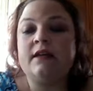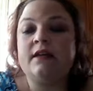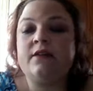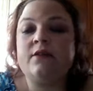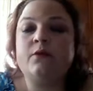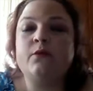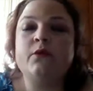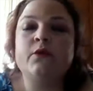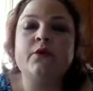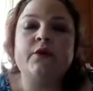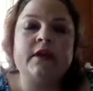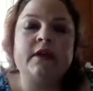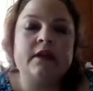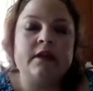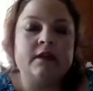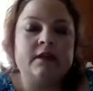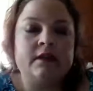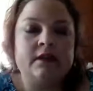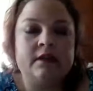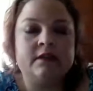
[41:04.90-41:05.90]
the
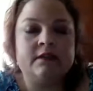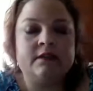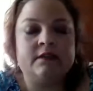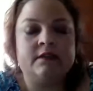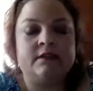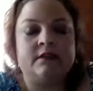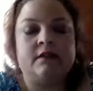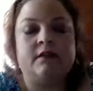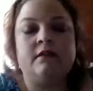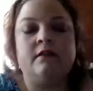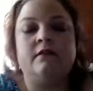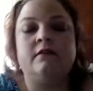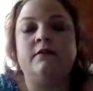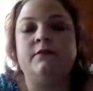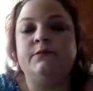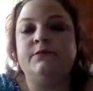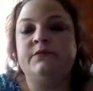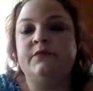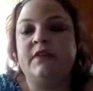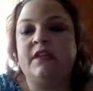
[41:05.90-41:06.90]
wording in this.
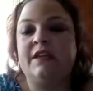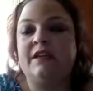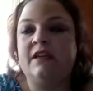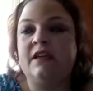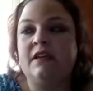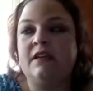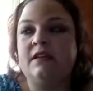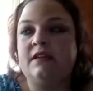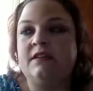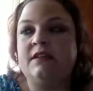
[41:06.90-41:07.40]
Again,